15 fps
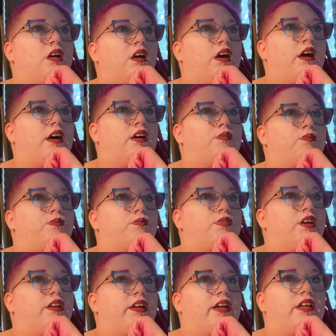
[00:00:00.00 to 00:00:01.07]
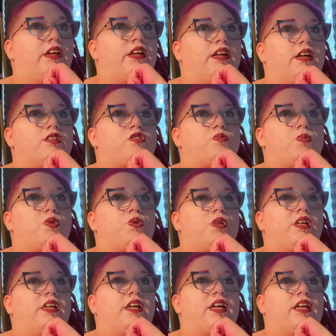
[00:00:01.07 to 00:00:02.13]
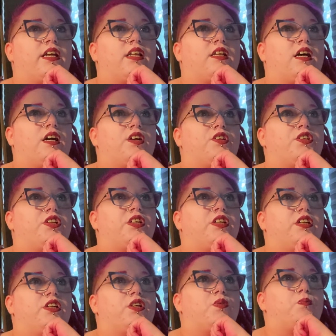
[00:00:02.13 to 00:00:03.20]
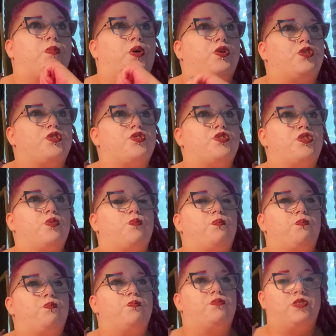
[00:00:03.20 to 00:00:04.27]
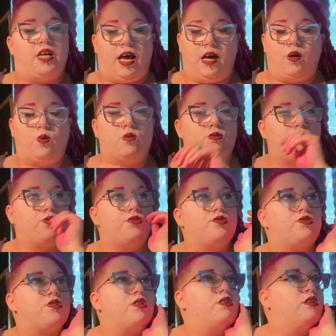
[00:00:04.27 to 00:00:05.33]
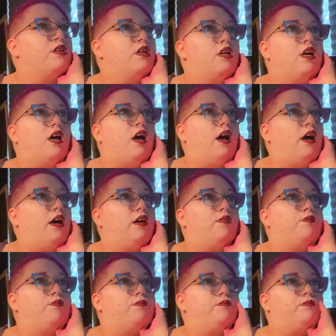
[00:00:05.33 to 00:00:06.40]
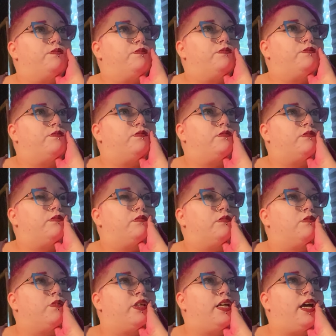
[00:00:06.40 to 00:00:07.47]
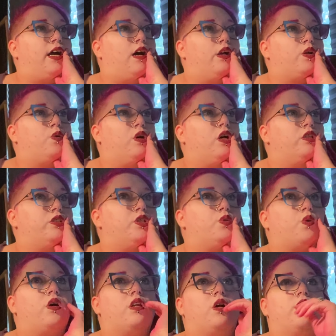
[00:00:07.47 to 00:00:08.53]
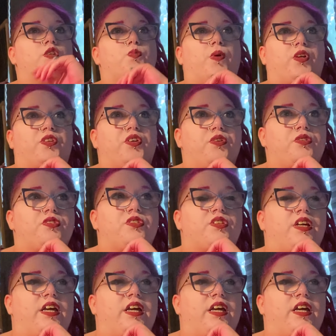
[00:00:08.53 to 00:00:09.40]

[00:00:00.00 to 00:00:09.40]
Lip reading: And again, you can get smaller, you can get larger, you can buy just the towels. But yeah, I do quite like this product.